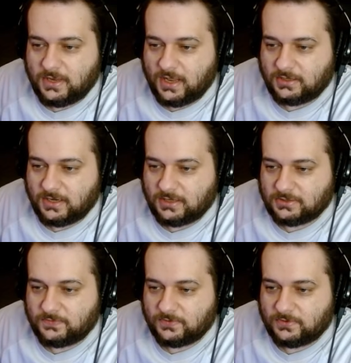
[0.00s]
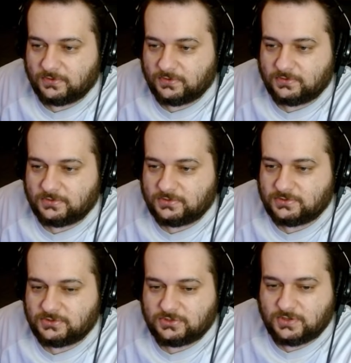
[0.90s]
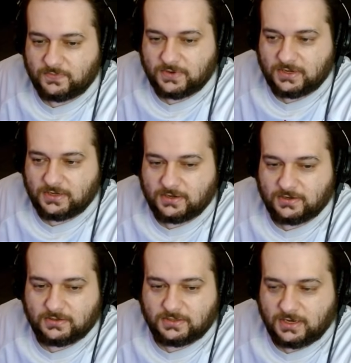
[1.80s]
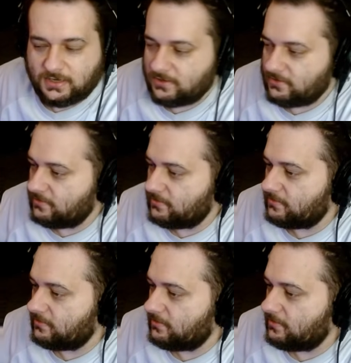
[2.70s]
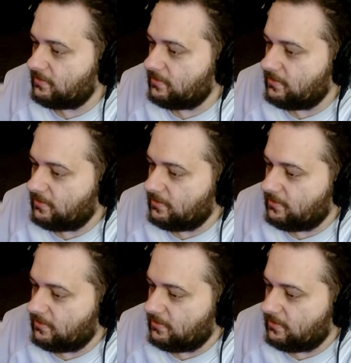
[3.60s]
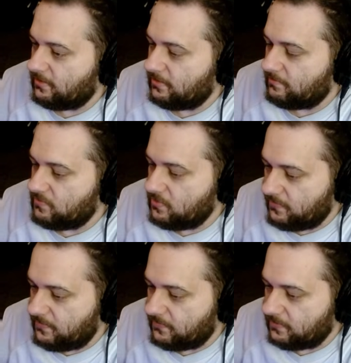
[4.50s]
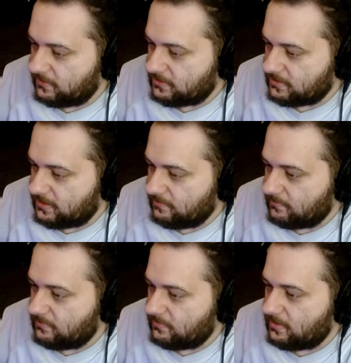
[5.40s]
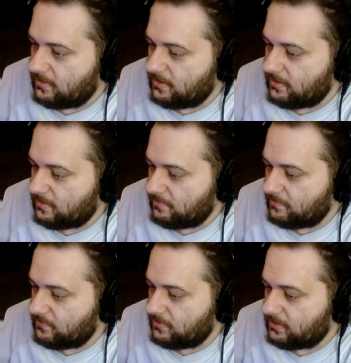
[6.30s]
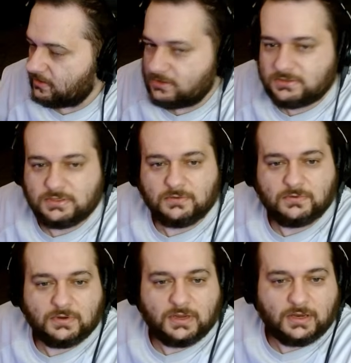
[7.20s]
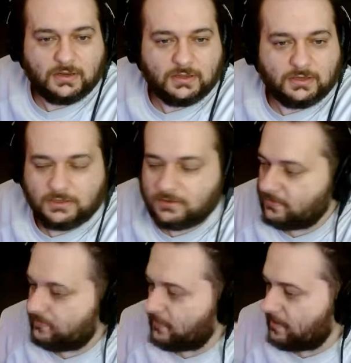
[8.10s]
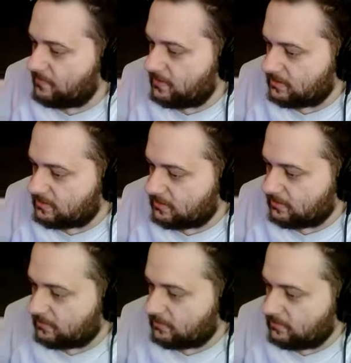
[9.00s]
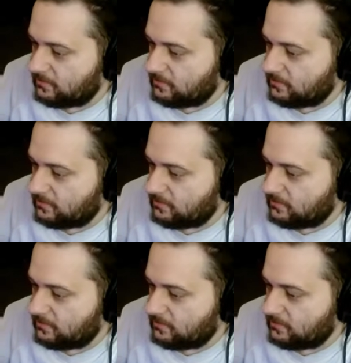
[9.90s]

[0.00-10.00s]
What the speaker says: Yeah, thanks for jumping in here. Thank you. Movie villain time. A couple more here. Let's see. We're at 35 minutes here.